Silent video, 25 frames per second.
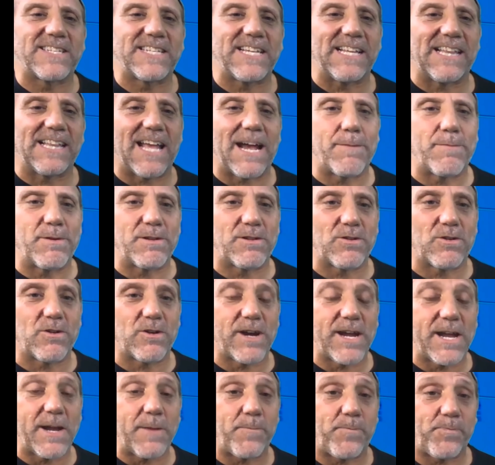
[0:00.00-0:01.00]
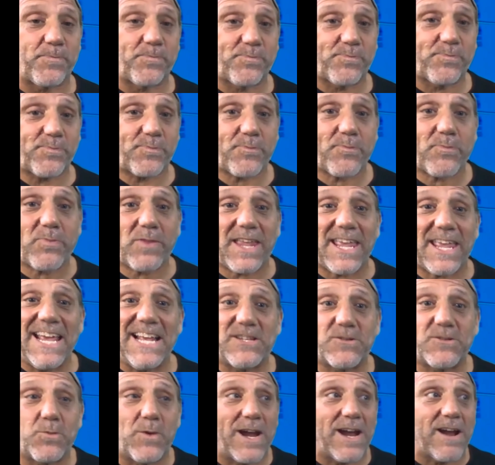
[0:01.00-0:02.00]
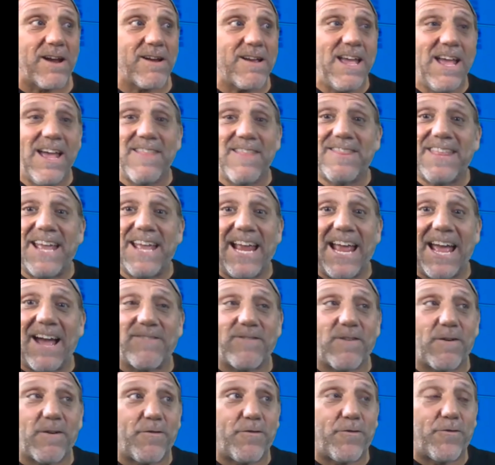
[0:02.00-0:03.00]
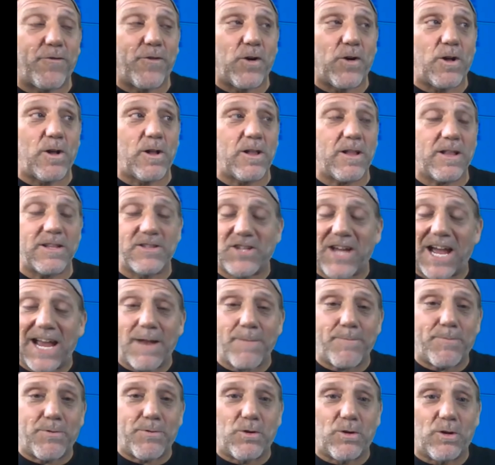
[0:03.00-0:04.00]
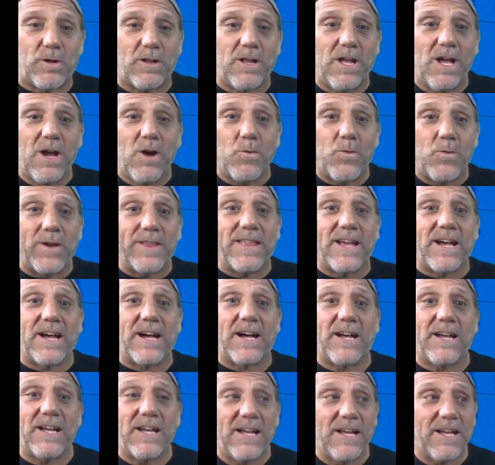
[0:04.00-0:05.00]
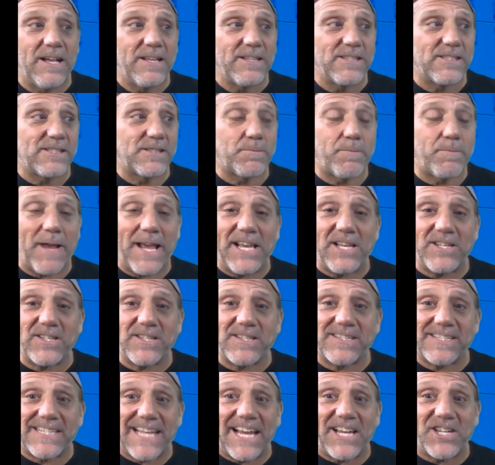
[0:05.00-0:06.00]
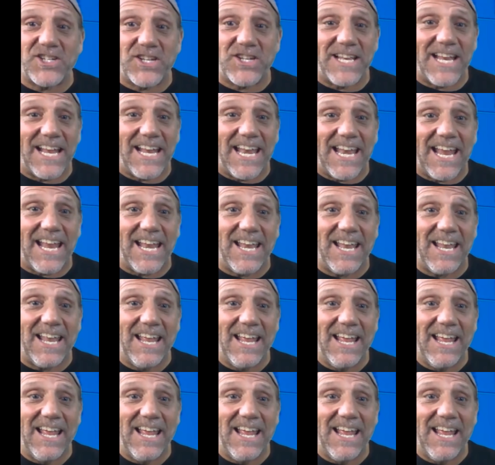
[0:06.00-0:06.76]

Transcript: Laboratory? It's where they have a giant pool with a space station in it,